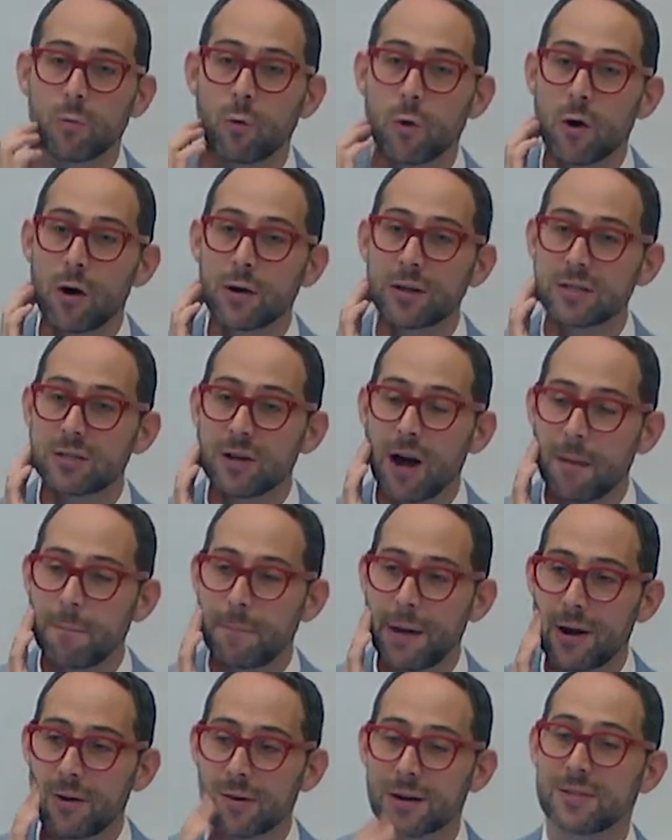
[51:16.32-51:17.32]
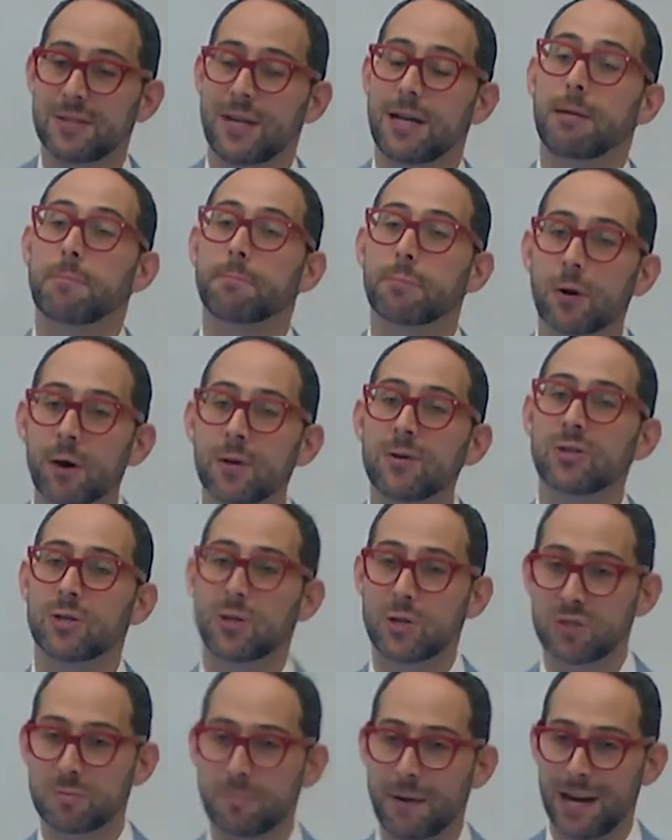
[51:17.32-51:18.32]
the world is not better because any
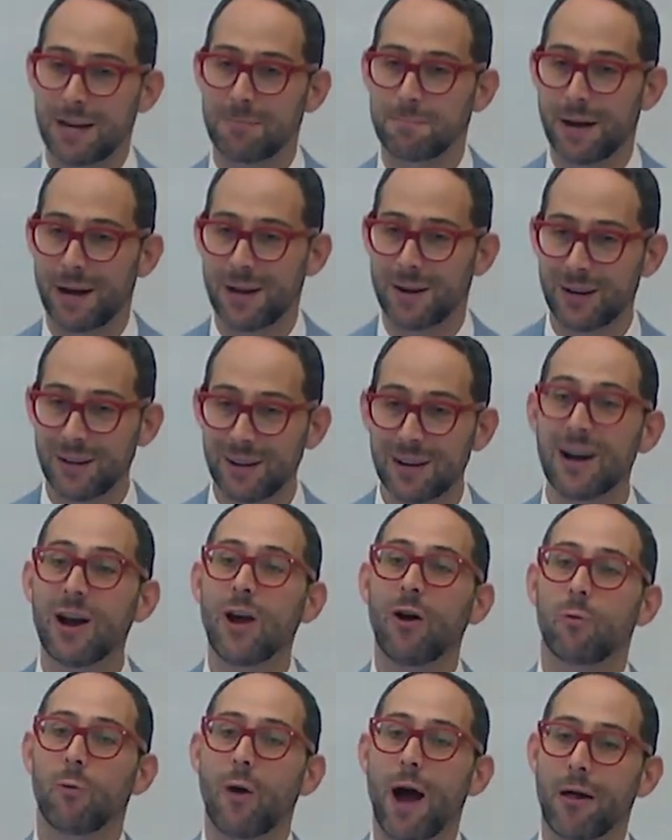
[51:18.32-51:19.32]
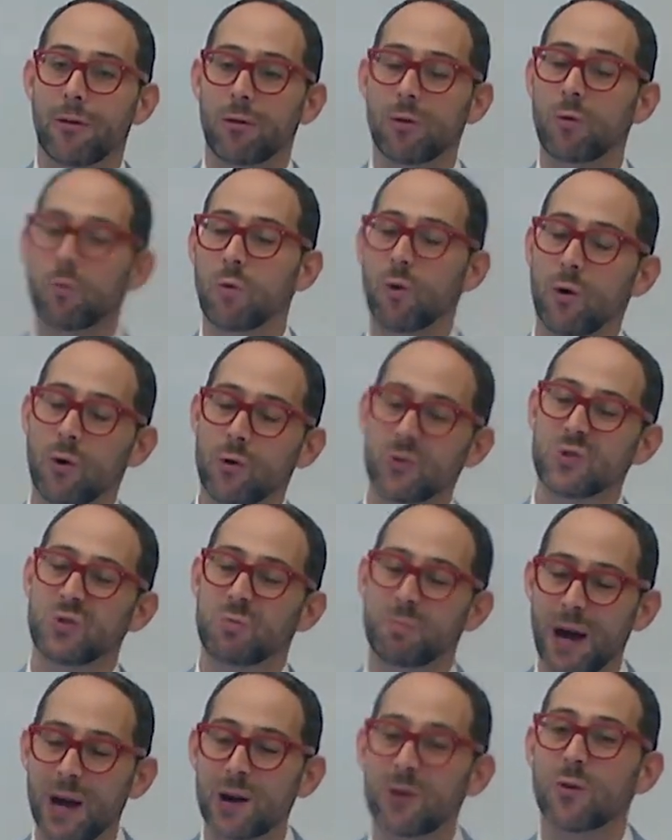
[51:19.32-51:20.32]
person is made better. Rather, the world
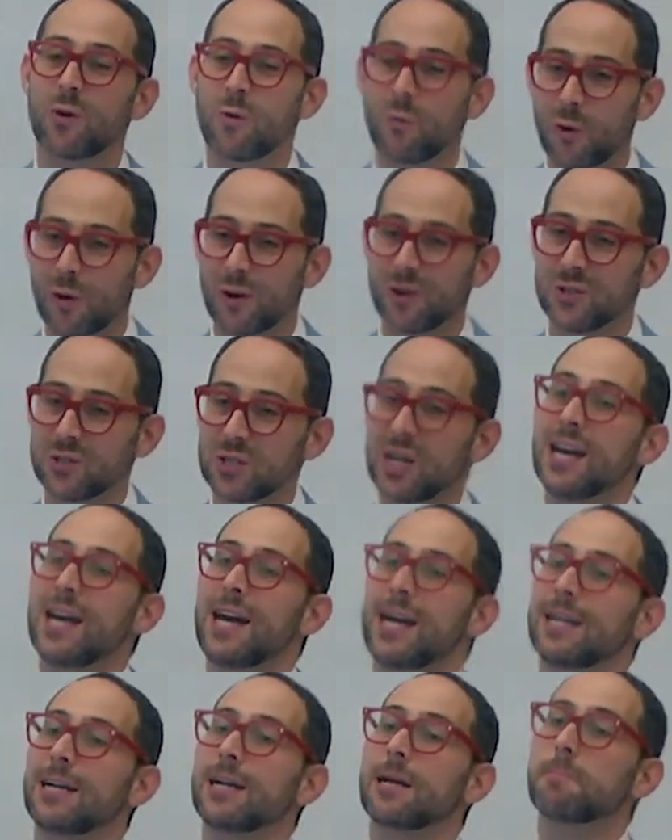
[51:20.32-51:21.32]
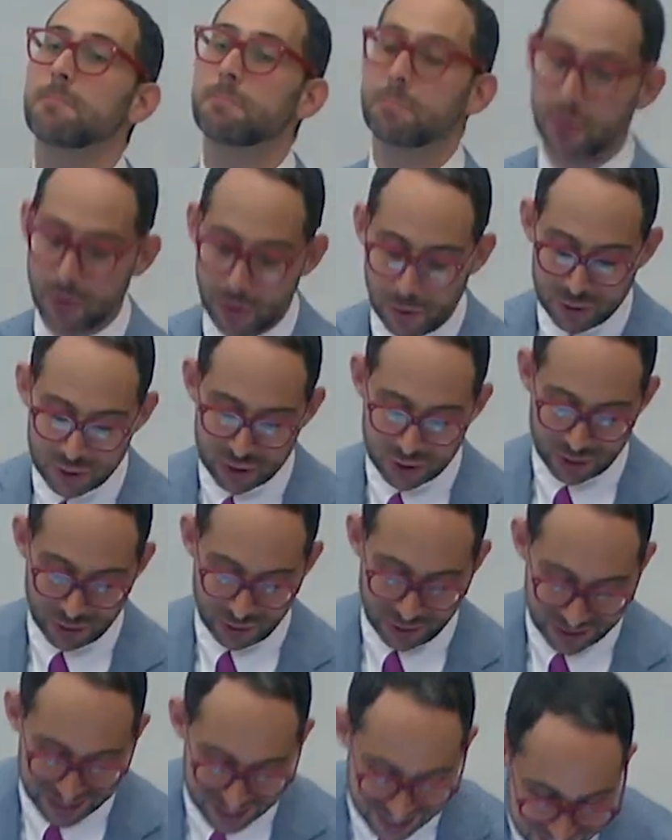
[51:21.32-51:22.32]
is better or worse in an
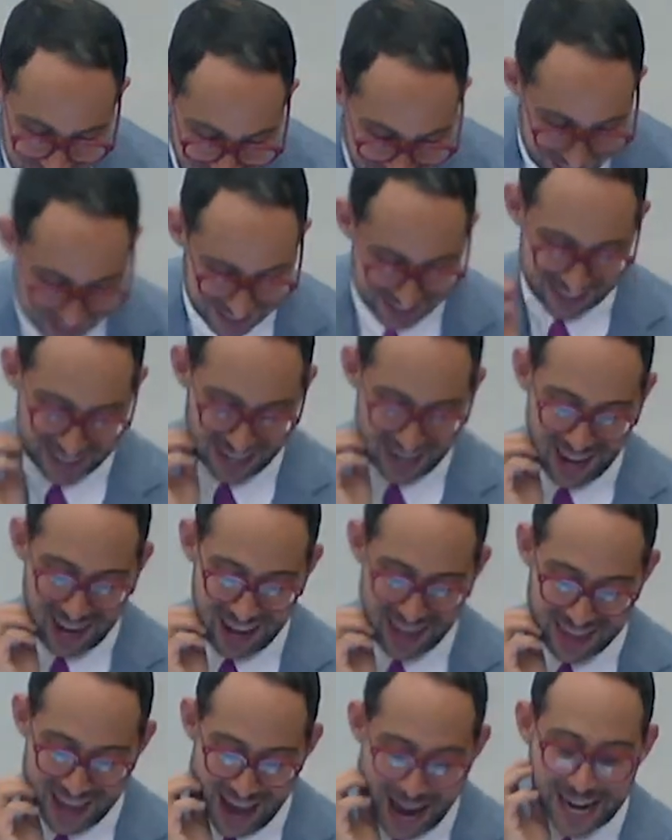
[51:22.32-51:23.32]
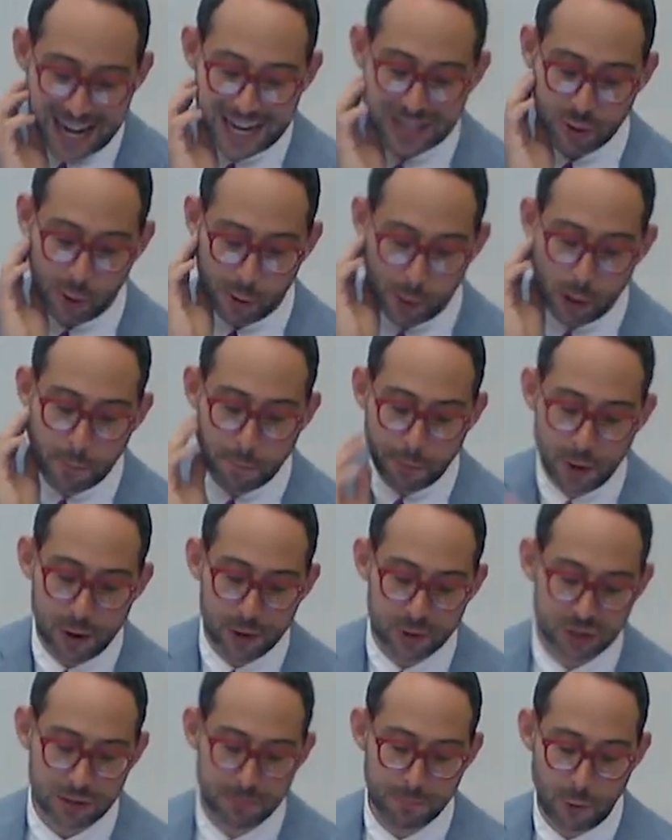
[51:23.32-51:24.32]
impersonal sense. That is, although the
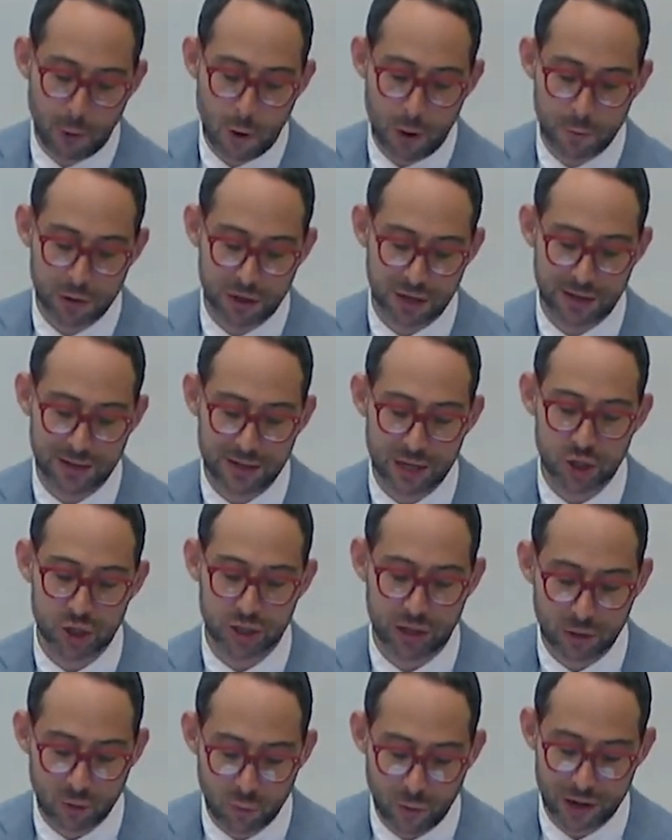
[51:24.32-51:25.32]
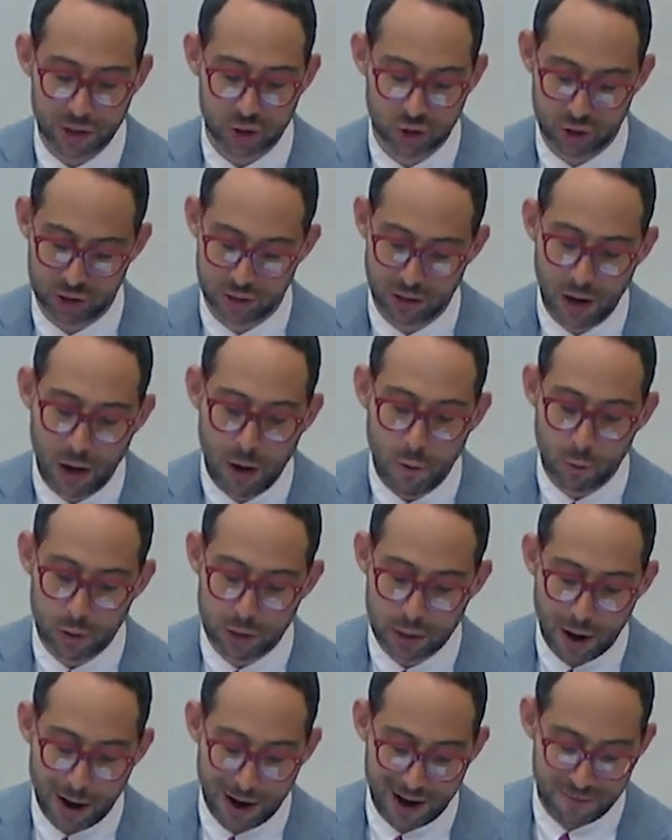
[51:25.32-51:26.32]
person born with the condition in question
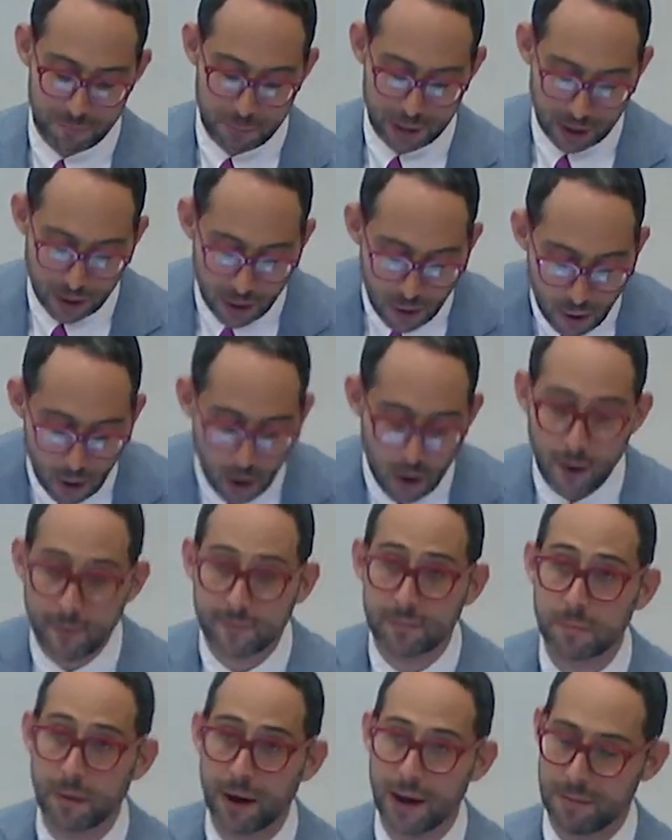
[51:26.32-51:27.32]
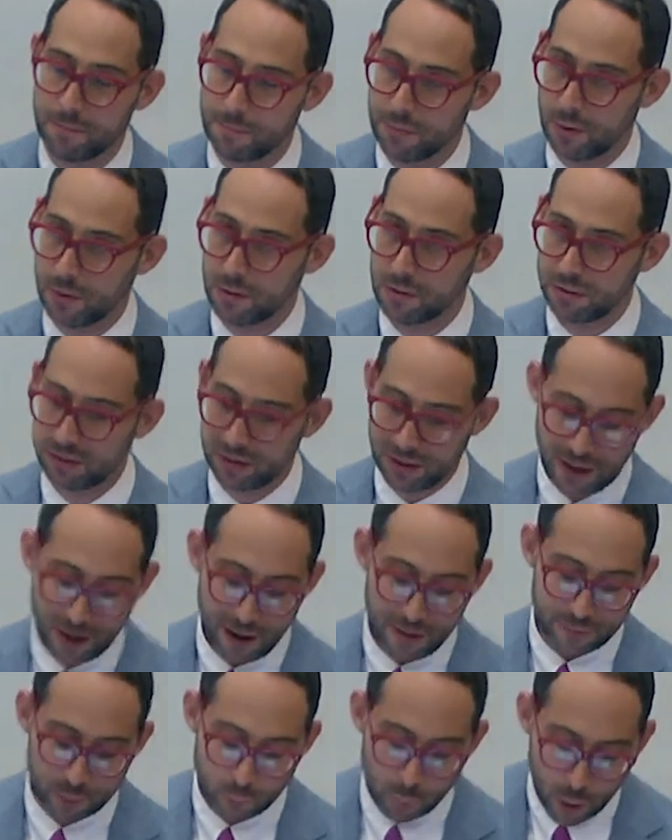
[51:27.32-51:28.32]
would not have been harmed by birth,
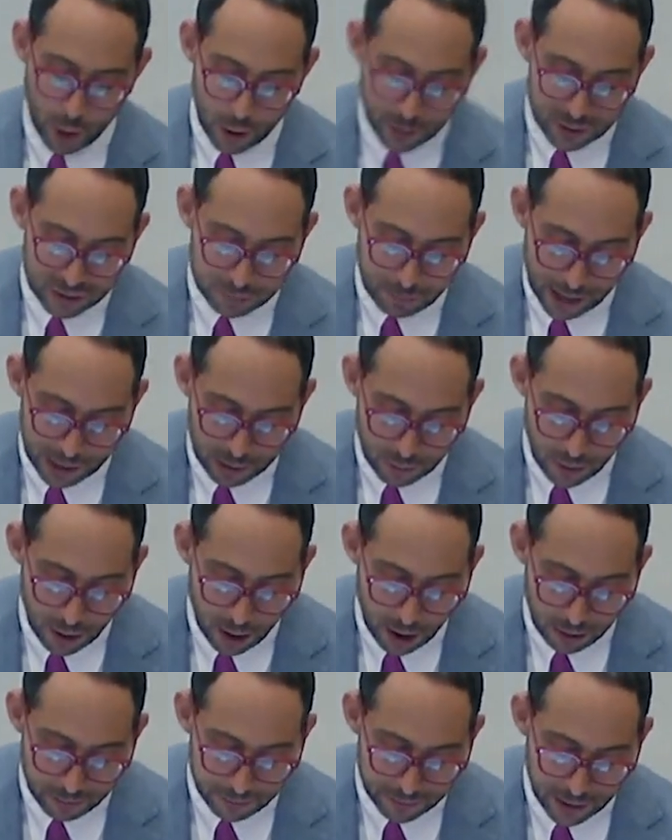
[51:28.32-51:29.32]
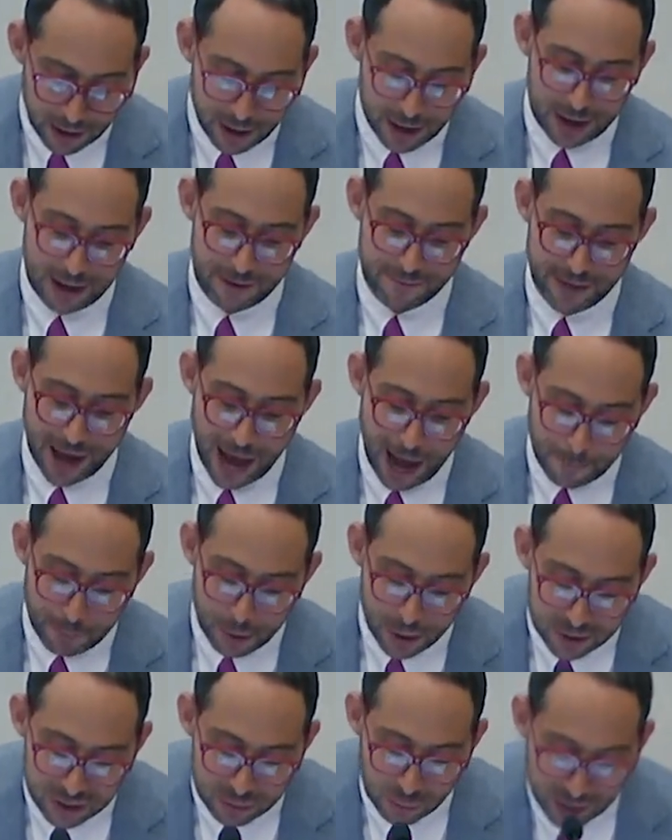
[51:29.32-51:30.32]
the world is better off if that
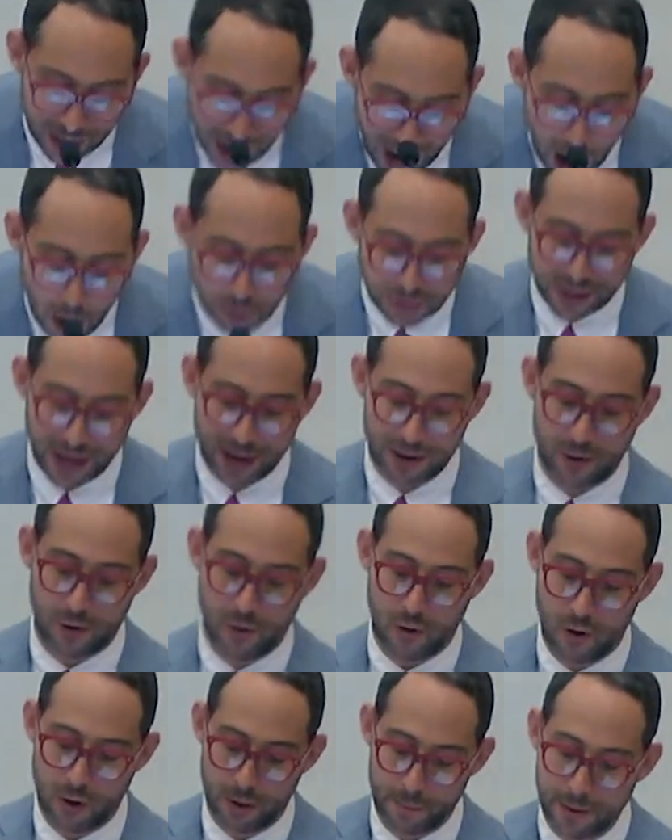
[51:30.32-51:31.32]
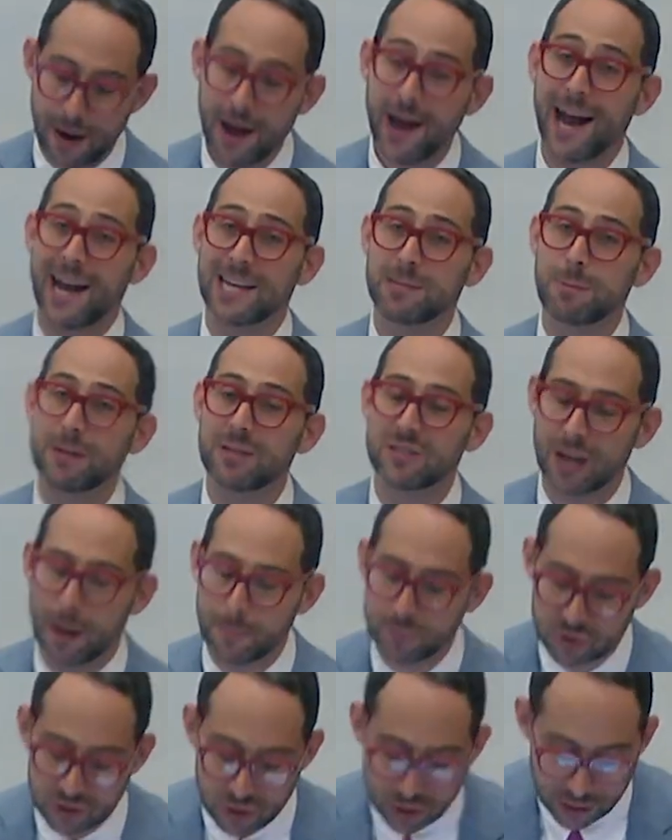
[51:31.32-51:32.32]
person without that harm has been
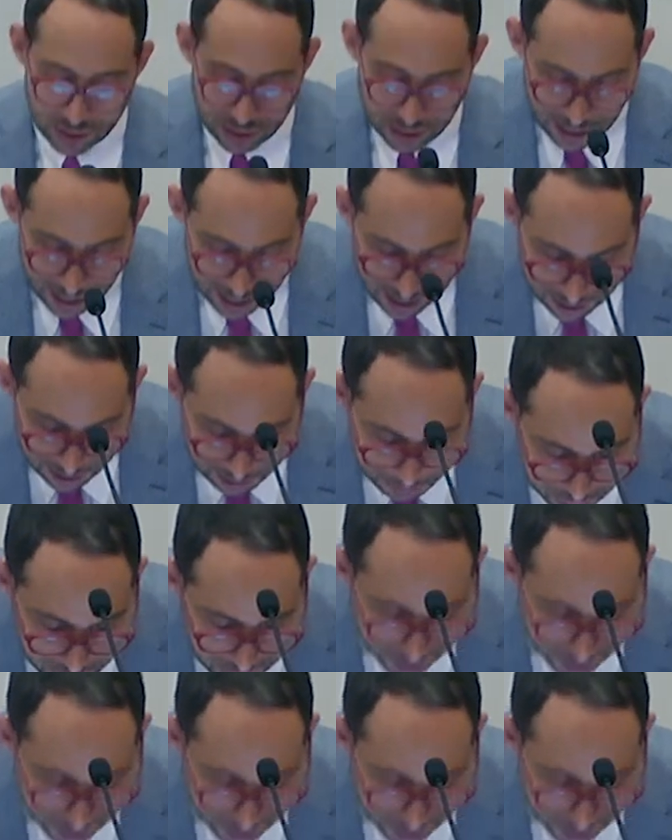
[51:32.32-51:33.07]
substituted in the